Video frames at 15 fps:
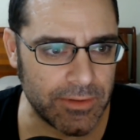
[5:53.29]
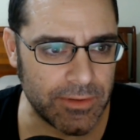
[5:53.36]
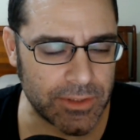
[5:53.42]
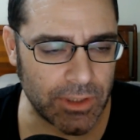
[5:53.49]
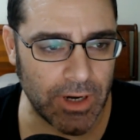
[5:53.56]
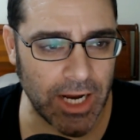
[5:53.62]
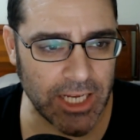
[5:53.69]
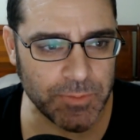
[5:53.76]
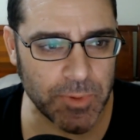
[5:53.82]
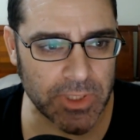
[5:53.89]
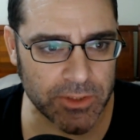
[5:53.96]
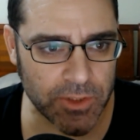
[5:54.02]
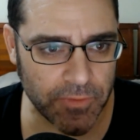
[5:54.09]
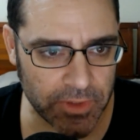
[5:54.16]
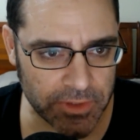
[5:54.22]
So
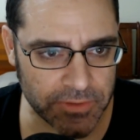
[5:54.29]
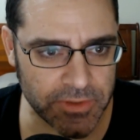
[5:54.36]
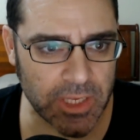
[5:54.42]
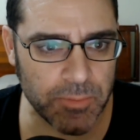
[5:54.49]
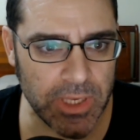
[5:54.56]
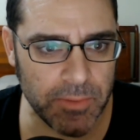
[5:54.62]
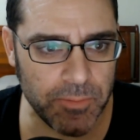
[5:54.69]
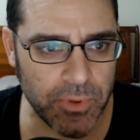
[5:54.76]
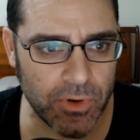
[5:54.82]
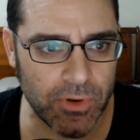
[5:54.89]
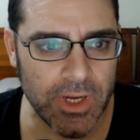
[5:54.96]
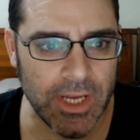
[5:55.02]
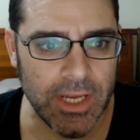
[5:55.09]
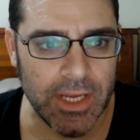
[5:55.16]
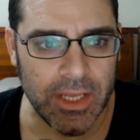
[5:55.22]
hospitals are full of sick
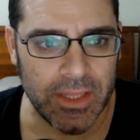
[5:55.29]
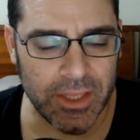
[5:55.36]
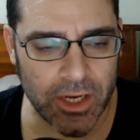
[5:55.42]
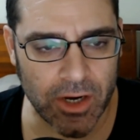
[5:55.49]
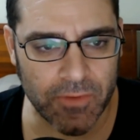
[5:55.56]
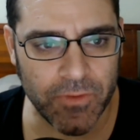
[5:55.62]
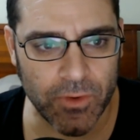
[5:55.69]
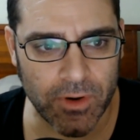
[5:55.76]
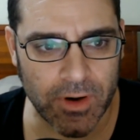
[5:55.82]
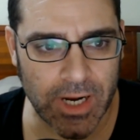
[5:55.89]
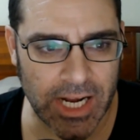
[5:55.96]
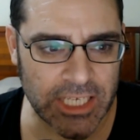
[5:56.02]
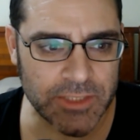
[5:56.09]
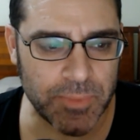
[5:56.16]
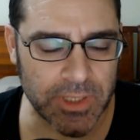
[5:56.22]
people, therefore
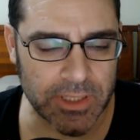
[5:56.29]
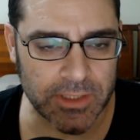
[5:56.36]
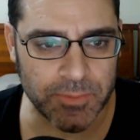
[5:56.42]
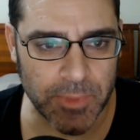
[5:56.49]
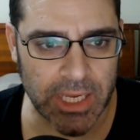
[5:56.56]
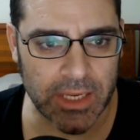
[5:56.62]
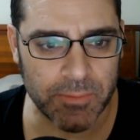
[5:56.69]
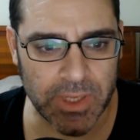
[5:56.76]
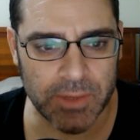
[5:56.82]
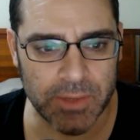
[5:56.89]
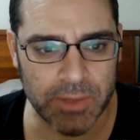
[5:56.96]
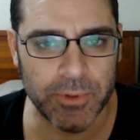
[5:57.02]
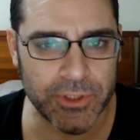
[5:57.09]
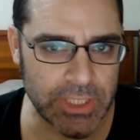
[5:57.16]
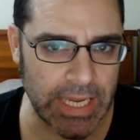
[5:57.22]
hospitals make
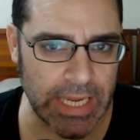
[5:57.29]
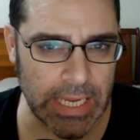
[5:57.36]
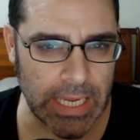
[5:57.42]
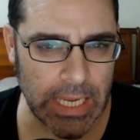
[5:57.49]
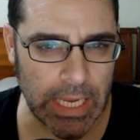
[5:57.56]
people sick.